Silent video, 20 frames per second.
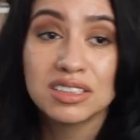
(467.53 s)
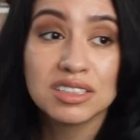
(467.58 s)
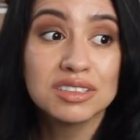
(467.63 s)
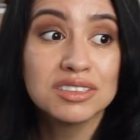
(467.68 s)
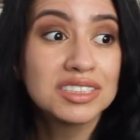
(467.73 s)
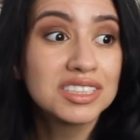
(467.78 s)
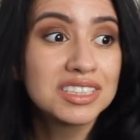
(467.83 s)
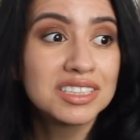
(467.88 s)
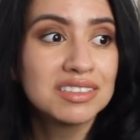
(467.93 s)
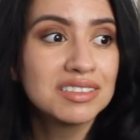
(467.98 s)

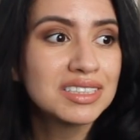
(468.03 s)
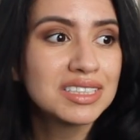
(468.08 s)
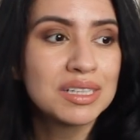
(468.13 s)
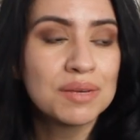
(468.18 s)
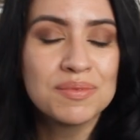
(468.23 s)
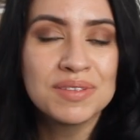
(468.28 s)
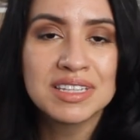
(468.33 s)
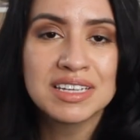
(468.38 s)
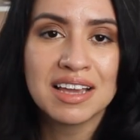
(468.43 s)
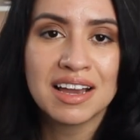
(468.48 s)
there's still
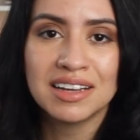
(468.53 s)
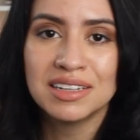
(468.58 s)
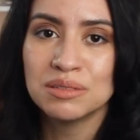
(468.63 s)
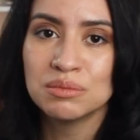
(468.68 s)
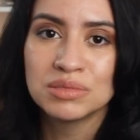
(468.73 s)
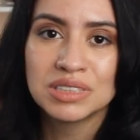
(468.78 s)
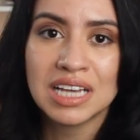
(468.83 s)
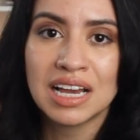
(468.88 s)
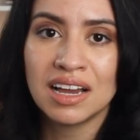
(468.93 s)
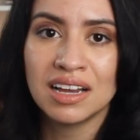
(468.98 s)
some of the
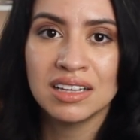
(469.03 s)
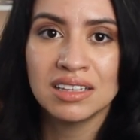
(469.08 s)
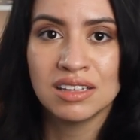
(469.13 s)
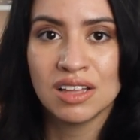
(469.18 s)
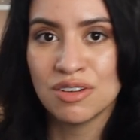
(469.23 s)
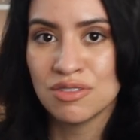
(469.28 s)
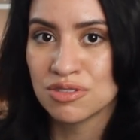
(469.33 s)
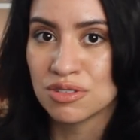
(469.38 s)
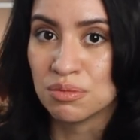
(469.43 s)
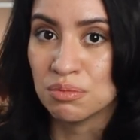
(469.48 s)
items that I
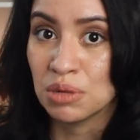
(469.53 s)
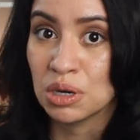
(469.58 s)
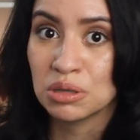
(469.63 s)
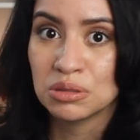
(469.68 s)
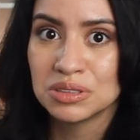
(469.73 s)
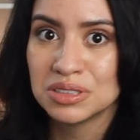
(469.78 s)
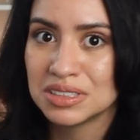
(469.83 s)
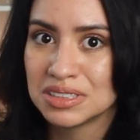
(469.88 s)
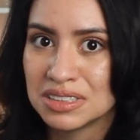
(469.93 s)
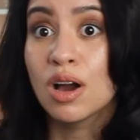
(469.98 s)
love the
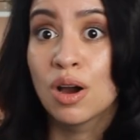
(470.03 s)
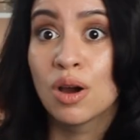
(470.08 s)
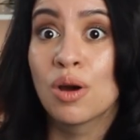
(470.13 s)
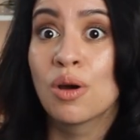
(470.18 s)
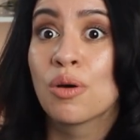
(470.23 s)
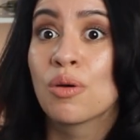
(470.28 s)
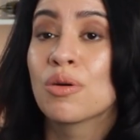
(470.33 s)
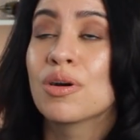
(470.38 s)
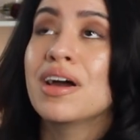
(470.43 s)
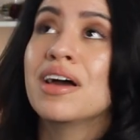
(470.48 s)
most.
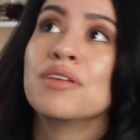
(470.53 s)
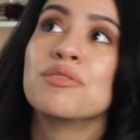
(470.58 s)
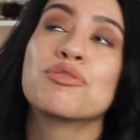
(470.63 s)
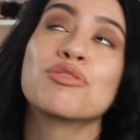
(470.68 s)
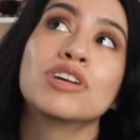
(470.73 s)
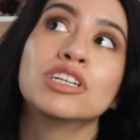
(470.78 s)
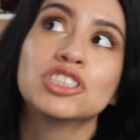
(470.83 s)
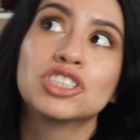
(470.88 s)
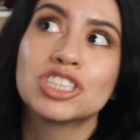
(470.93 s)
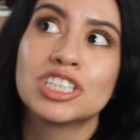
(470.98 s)
Oh, and
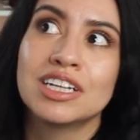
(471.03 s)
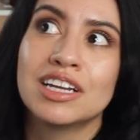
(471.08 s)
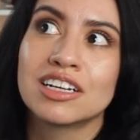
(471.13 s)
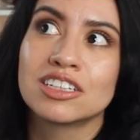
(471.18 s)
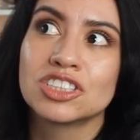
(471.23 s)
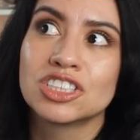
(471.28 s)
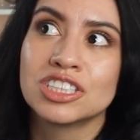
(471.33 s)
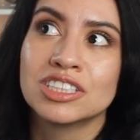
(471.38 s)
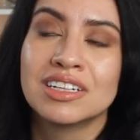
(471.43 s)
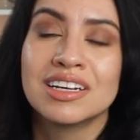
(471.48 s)
French
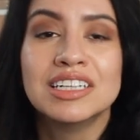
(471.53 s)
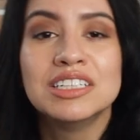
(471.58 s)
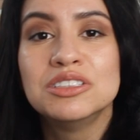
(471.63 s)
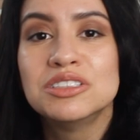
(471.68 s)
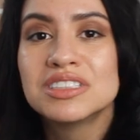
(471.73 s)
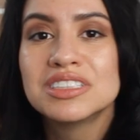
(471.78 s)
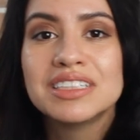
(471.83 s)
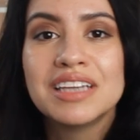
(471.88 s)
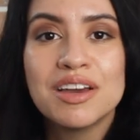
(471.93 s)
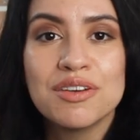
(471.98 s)
Connection. I
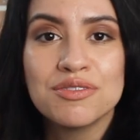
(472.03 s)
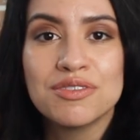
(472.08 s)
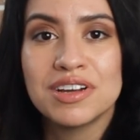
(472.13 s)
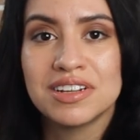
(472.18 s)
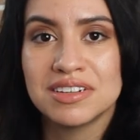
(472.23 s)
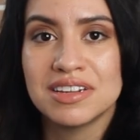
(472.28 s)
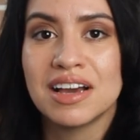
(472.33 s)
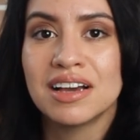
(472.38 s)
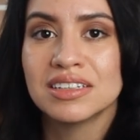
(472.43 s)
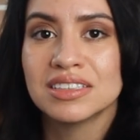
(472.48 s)
used to get
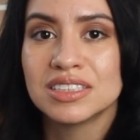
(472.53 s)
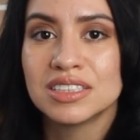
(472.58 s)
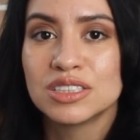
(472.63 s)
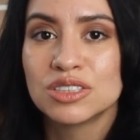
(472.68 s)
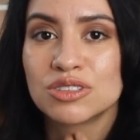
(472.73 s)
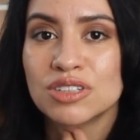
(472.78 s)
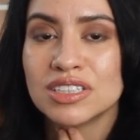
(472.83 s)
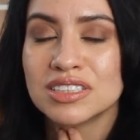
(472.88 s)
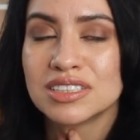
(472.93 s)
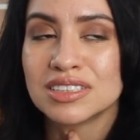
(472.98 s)
fantastic
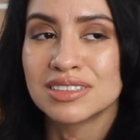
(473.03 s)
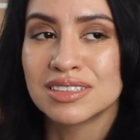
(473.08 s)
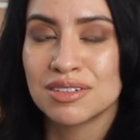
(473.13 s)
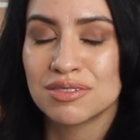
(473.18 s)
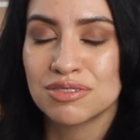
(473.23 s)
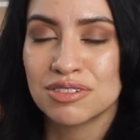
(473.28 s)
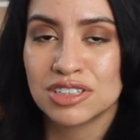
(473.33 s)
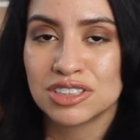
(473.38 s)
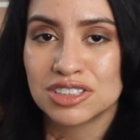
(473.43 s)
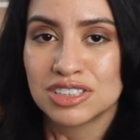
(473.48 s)
dresses at
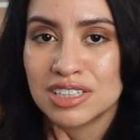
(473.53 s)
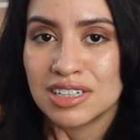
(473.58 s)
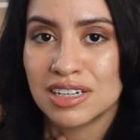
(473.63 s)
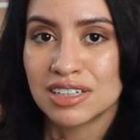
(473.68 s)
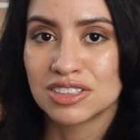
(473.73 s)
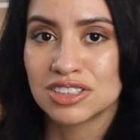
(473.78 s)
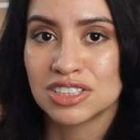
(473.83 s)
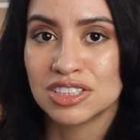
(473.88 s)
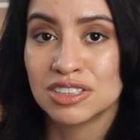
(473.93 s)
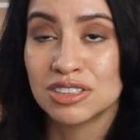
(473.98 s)
French
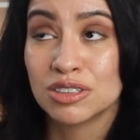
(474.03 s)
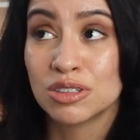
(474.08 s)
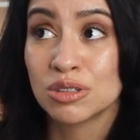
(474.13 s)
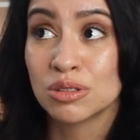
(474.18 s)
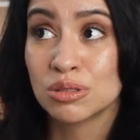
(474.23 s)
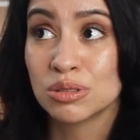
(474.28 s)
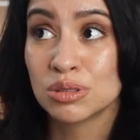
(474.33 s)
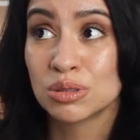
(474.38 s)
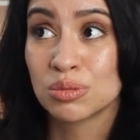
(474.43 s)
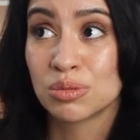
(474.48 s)
Connection.
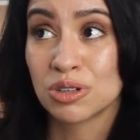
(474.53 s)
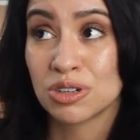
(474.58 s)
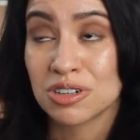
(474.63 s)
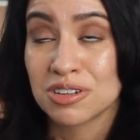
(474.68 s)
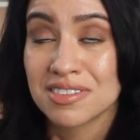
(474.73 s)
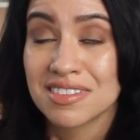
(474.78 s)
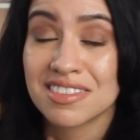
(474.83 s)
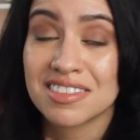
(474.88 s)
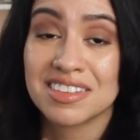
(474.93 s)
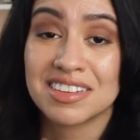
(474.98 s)
Those were
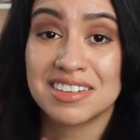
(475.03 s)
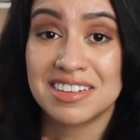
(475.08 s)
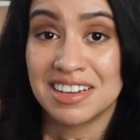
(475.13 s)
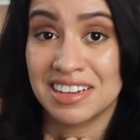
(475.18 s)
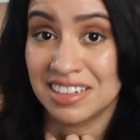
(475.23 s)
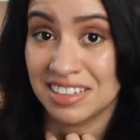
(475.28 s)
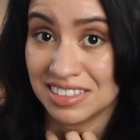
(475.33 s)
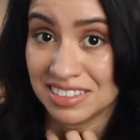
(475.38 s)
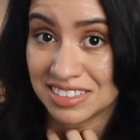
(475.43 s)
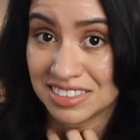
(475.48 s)
the
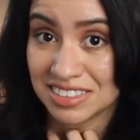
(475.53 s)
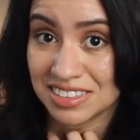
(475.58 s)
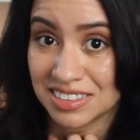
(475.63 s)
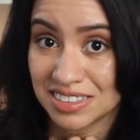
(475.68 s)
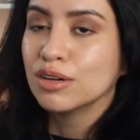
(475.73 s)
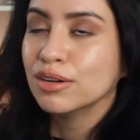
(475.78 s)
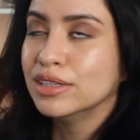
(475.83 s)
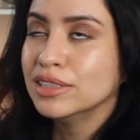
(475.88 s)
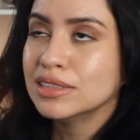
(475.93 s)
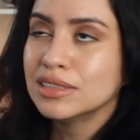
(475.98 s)
days.
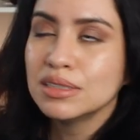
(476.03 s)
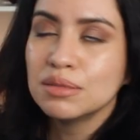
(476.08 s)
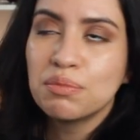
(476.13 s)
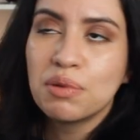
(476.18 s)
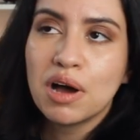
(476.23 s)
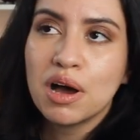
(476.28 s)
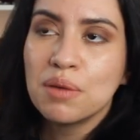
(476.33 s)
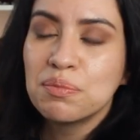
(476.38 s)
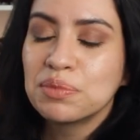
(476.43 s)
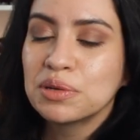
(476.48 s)
Crazy
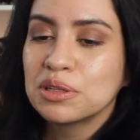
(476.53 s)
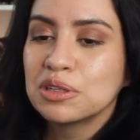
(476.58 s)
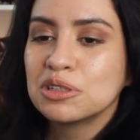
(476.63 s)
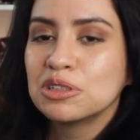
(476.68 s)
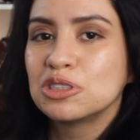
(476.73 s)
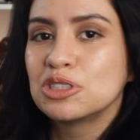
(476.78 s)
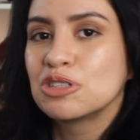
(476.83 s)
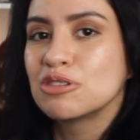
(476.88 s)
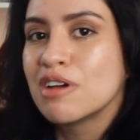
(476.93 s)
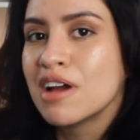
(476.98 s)

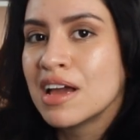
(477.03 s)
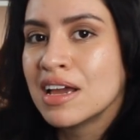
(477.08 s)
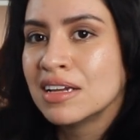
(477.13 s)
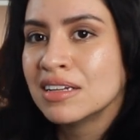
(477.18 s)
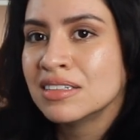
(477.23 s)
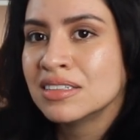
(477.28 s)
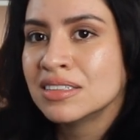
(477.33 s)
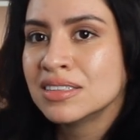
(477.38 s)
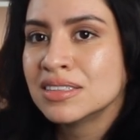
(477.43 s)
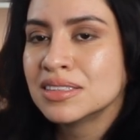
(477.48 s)
popular
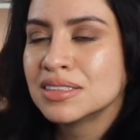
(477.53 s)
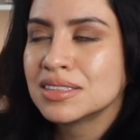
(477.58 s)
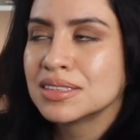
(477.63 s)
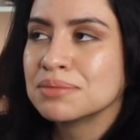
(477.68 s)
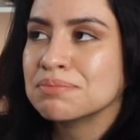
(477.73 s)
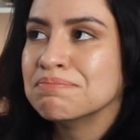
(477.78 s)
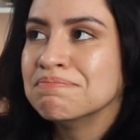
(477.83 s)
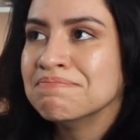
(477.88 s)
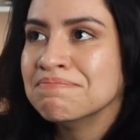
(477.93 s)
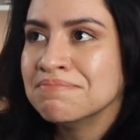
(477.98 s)
trends.
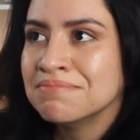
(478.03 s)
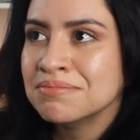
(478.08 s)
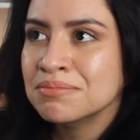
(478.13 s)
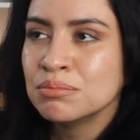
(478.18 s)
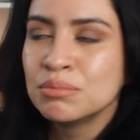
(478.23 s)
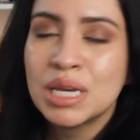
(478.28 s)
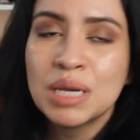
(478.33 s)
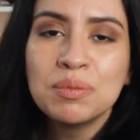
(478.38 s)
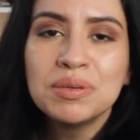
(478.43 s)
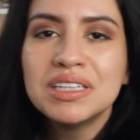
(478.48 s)

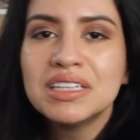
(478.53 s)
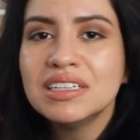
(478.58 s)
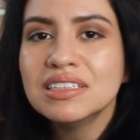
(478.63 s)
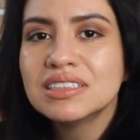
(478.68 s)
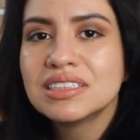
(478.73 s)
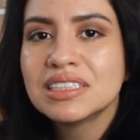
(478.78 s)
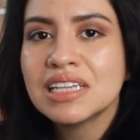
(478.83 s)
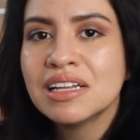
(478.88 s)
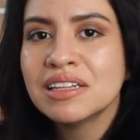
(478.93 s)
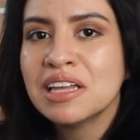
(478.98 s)
Hmm, maybe they
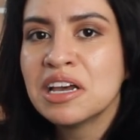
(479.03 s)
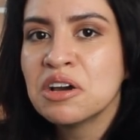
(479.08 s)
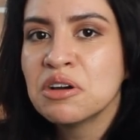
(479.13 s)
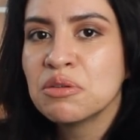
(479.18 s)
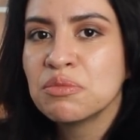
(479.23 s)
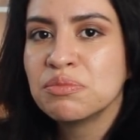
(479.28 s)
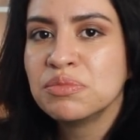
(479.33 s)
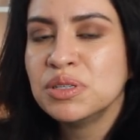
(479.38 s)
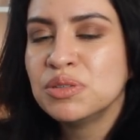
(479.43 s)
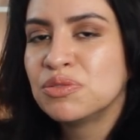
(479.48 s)
sell out
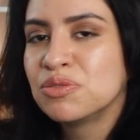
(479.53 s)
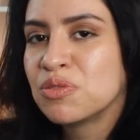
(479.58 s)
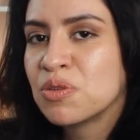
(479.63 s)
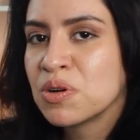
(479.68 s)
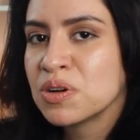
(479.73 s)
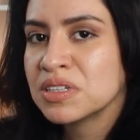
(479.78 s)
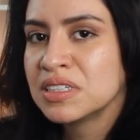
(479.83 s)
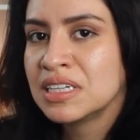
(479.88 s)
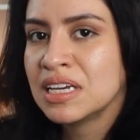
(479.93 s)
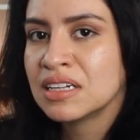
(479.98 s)

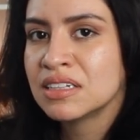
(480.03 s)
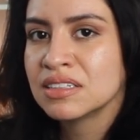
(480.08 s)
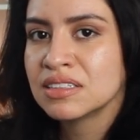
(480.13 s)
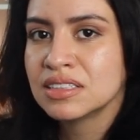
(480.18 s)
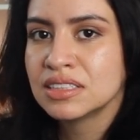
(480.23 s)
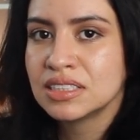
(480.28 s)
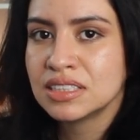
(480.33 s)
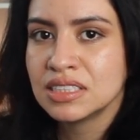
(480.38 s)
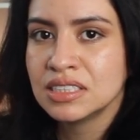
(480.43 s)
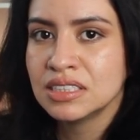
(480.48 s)
before the end of
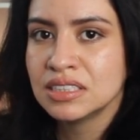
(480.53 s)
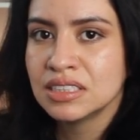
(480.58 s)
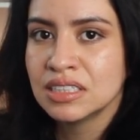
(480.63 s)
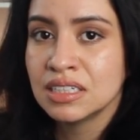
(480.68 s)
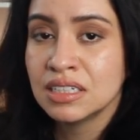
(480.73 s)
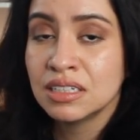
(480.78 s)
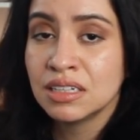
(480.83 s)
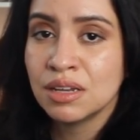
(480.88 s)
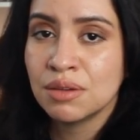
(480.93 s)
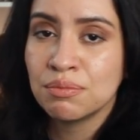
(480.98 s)
the
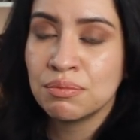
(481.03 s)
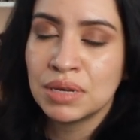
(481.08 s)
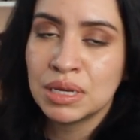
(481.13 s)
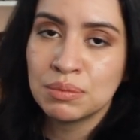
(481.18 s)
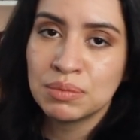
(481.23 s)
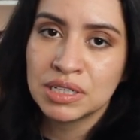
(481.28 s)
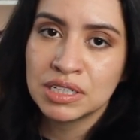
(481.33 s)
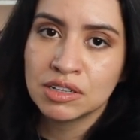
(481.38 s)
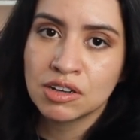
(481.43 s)
season, maybe